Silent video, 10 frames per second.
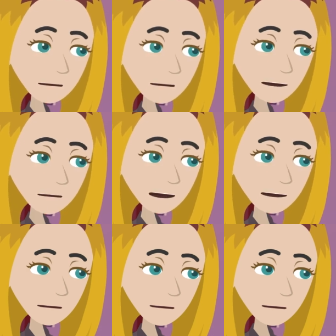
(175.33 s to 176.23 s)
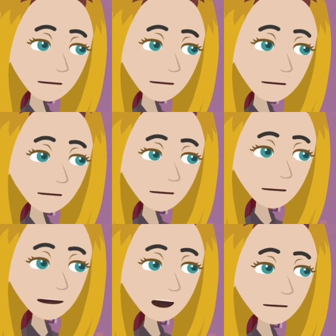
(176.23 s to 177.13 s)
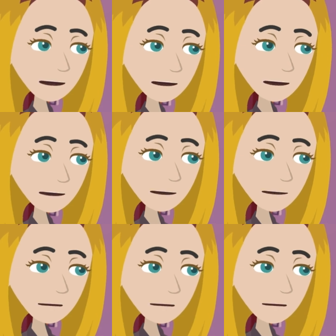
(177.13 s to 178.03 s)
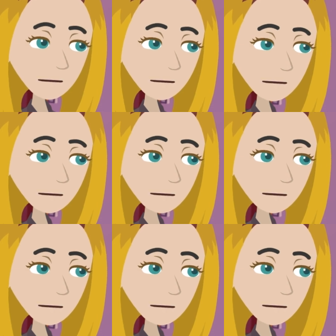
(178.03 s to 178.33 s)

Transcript: For example, I am studying English.